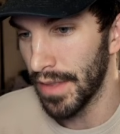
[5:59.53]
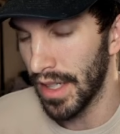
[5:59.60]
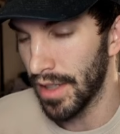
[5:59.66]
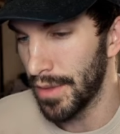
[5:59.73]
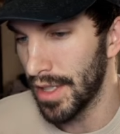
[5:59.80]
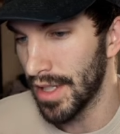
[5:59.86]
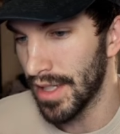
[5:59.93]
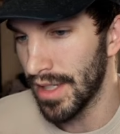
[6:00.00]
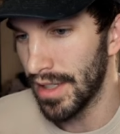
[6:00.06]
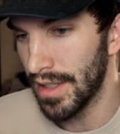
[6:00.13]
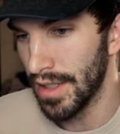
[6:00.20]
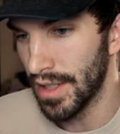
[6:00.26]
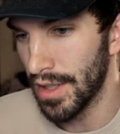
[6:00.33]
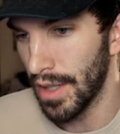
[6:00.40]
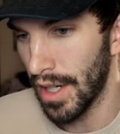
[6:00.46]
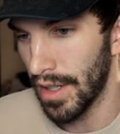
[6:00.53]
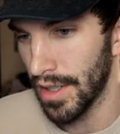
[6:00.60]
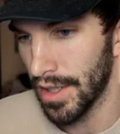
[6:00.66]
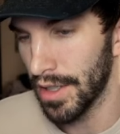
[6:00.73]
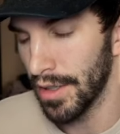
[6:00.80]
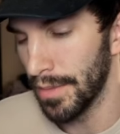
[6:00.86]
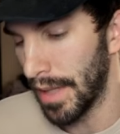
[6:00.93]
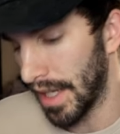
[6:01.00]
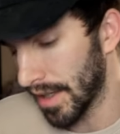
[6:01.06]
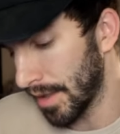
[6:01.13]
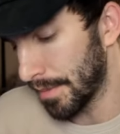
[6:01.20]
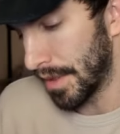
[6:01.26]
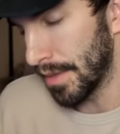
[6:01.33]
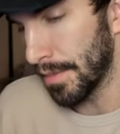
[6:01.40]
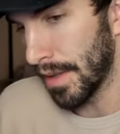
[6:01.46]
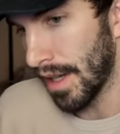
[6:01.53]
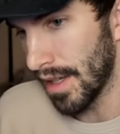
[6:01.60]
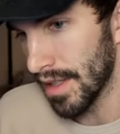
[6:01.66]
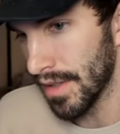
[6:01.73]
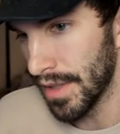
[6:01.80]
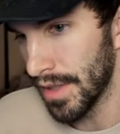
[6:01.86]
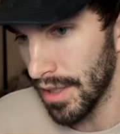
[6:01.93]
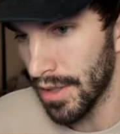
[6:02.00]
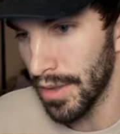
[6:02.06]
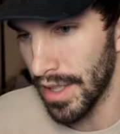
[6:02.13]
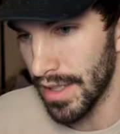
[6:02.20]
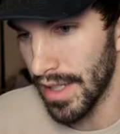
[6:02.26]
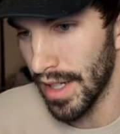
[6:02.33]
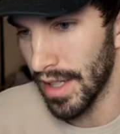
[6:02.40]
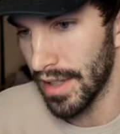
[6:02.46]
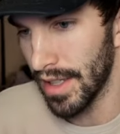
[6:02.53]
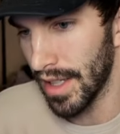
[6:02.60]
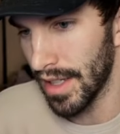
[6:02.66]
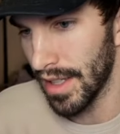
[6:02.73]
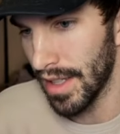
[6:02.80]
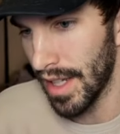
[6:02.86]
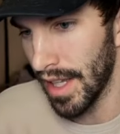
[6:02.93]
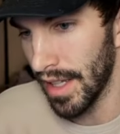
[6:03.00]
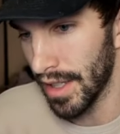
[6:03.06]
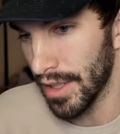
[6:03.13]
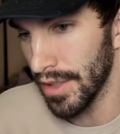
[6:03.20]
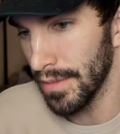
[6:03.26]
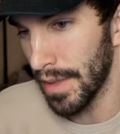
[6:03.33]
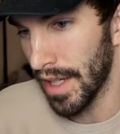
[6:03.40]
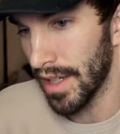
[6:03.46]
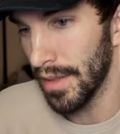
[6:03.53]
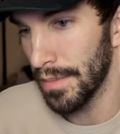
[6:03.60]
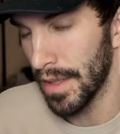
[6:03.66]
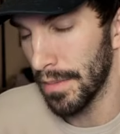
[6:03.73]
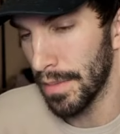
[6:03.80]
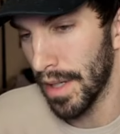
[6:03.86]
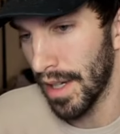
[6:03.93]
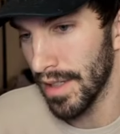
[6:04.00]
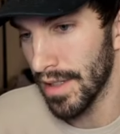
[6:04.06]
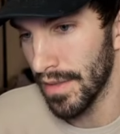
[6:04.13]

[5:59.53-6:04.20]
Like, we just need this two hour to curl back up into positive, and look what it did at the end of the day. It curled back up into positive